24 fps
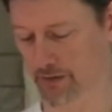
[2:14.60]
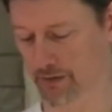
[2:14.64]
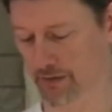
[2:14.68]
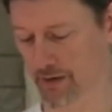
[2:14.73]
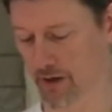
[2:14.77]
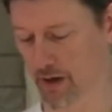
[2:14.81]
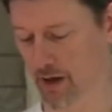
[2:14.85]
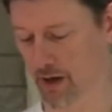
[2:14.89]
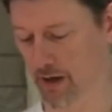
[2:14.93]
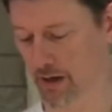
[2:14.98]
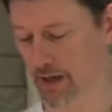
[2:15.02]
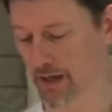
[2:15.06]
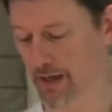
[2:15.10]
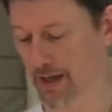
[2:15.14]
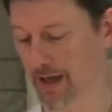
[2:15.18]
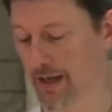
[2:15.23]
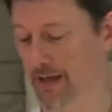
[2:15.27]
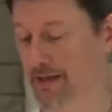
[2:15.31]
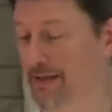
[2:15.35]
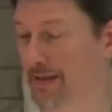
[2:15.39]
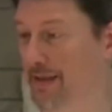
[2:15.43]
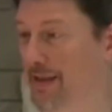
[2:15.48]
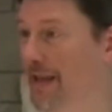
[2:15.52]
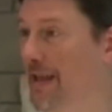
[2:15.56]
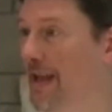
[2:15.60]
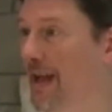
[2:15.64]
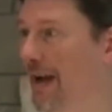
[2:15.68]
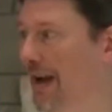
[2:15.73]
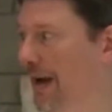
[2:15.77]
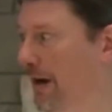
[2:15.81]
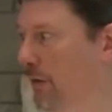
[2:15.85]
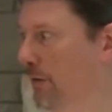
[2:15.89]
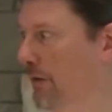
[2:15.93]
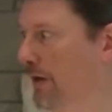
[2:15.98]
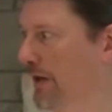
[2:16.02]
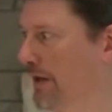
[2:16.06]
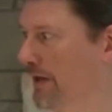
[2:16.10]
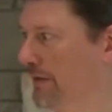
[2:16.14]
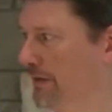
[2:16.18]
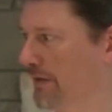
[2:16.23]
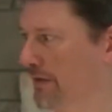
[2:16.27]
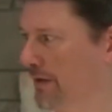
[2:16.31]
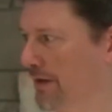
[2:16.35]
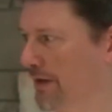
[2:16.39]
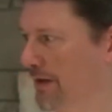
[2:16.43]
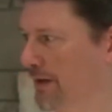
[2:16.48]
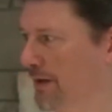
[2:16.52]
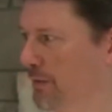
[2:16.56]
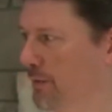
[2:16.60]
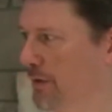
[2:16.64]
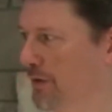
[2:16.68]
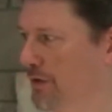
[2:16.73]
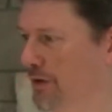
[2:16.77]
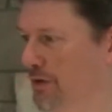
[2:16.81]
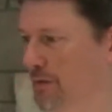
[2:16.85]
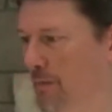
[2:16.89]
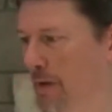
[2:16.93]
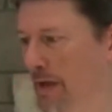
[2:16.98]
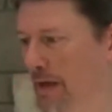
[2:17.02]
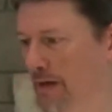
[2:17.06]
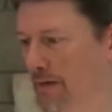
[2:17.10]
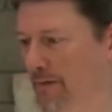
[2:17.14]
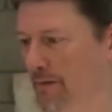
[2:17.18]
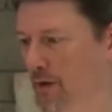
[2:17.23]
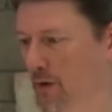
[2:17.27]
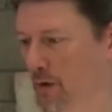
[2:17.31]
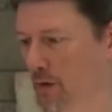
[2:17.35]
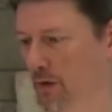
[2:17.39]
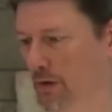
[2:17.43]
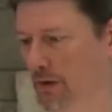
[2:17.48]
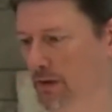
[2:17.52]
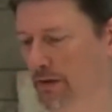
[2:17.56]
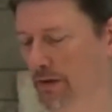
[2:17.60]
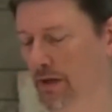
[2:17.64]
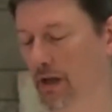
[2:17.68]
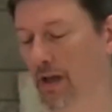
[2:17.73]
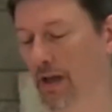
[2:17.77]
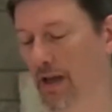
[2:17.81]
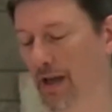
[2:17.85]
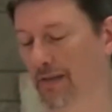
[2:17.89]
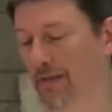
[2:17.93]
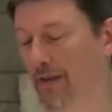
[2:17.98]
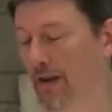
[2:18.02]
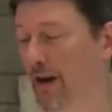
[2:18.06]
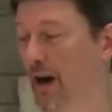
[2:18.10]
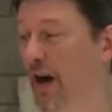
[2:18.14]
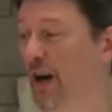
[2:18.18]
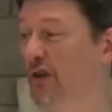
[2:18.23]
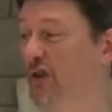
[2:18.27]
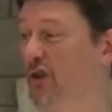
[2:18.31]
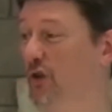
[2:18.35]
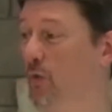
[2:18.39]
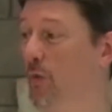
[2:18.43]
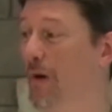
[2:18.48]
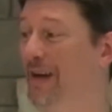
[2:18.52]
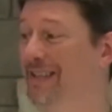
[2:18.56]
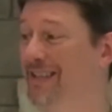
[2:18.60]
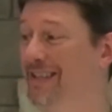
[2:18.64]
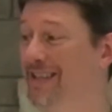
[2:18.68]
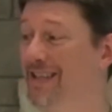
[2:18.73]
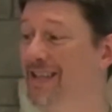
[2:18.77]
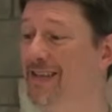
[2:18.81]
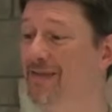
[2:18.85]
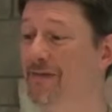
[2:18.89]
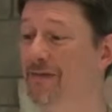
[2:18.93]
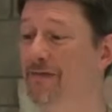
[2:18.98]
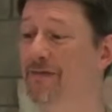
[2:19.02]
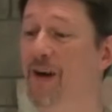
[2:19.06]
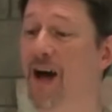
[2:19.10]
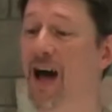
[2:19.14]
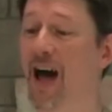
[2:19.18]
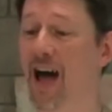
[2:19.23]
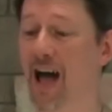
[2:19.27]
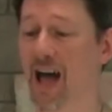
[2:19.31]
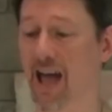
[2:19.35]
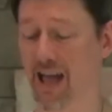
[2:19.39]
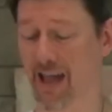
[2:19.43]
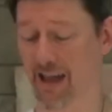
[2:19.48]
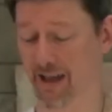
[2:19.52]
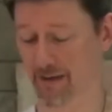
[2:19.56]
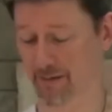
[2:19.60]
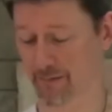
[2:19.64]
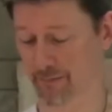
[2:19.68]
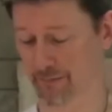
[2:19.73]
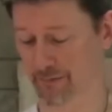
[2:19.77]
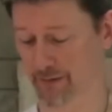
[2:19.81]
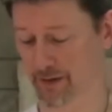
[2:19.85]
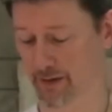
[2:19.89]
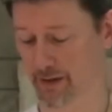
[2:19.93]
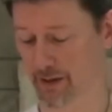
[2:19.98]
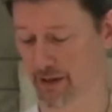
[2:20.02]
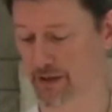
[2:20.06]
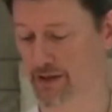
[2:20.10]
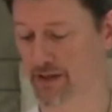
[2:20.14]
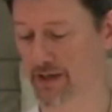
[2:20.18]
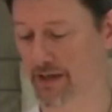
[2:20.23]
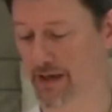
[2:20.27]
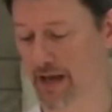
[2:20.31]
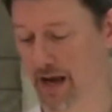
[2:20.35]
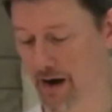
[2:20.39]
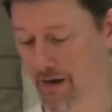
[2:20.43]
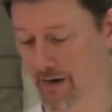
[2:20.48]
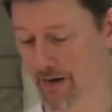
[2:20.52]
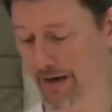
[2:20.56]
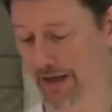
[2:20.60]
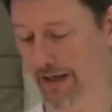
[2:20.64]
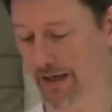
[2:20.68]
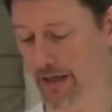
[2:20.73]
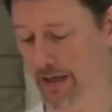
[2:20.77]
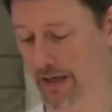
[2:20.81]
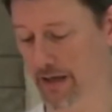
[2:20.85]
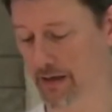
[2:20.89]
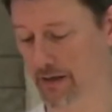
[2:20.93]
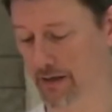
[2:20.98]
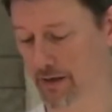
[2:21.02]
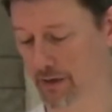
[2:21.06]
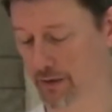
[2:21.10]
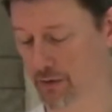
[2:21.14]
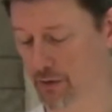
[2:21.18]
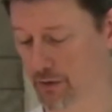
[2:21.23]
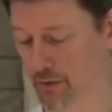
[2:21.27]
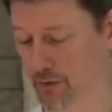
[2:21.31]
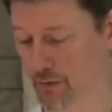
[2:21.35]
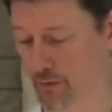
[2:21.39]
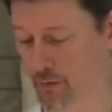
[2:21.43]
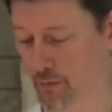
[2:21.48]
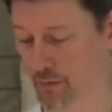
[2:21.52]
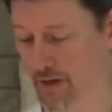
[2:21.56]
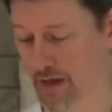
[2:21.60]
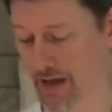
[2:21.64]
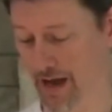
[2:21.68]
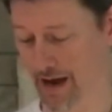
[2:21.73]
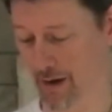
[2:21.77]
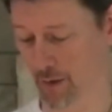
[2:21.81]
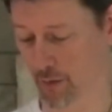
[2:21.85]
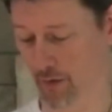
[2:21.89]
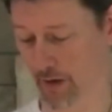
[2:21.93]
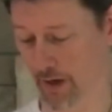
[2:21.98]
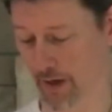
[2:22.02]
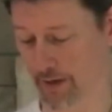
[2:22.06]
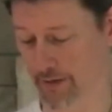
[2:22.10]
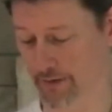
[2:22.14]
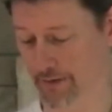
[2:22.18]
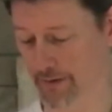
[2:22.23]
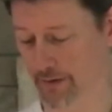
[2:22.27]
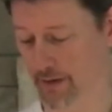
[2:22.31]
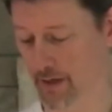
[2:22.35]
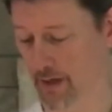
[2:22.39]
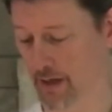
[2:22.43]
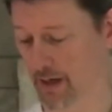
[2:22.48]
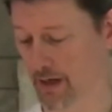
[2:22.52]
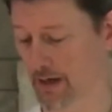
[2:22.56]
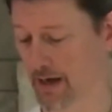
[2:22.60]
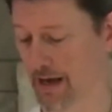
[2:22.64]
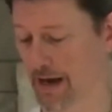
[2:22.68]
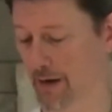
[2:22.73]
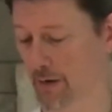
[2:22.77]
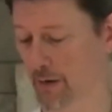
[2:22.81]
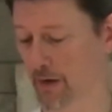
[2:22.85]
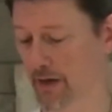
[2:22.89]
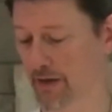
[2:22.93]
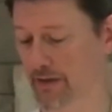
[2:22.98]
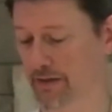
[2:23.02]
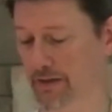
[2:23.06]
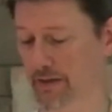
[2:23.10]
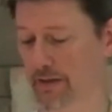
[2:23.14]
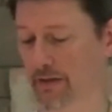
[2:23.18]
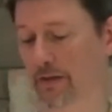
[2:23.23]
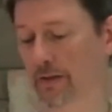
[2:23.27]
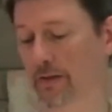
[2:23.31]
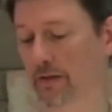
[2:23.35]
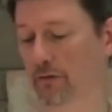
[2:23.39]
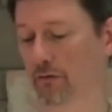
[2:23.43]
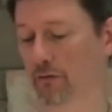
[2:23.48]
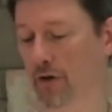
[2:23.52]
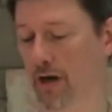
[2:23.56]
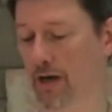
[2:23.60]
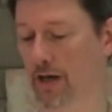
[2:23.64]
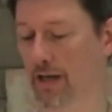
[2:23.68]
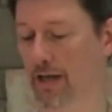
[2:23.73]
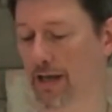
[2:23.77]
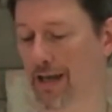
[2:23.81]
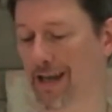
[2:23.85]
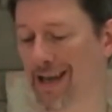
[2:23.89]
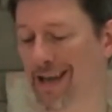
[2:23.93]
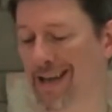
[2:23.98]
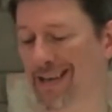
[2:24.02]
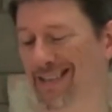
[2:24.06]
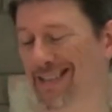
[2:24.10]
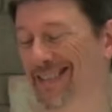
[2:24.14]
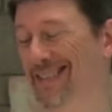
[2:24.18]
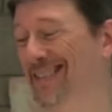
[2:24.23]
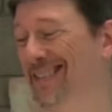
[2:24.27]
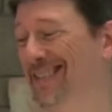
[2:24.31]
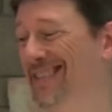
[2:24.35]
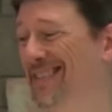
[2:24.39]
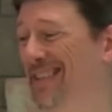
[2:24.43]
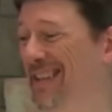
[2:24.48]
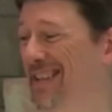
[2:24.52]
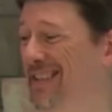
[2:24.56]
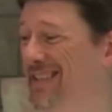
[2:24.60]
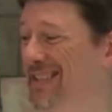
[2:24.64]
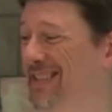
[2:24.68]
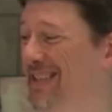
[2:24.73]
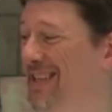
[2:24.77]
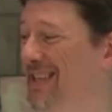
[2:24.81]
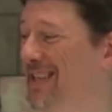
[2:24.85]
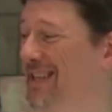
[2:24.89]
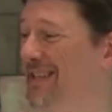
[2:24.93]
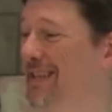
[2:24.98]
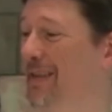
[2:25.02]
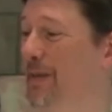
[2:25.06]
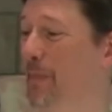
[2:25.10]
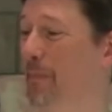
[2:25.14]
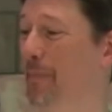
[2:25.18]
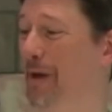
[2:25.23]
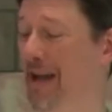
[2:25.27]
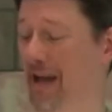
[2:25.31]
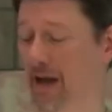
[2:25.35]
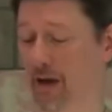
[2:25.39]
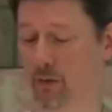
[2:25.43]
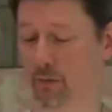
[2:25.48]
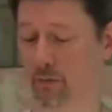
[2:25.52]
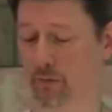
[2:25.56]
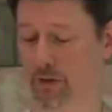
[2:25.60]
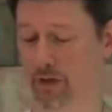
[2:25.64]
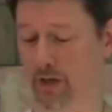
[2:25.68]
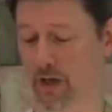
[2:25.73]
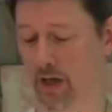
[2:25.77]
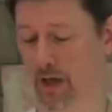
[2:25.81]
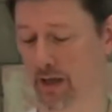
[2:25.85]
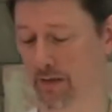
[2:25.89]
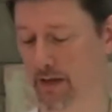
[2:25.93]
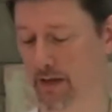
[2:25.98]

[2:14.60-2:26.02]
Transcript: saw, is the aureus, which is made of gold. And there are 25 denarii to the aureus. And an aureus is struck at 60 to the pound.